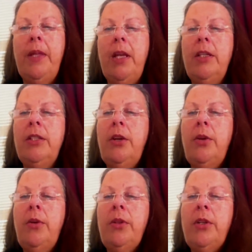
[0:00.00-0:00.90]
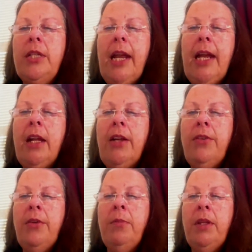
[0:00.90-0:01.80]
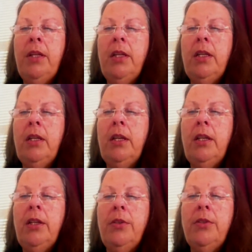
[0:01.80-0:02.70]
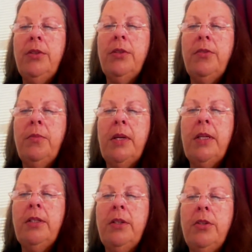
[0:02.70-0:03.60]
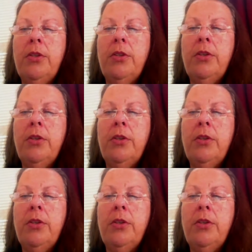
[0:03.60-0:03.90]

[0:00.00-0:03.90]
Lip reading: So there's 800 million users of Messenger,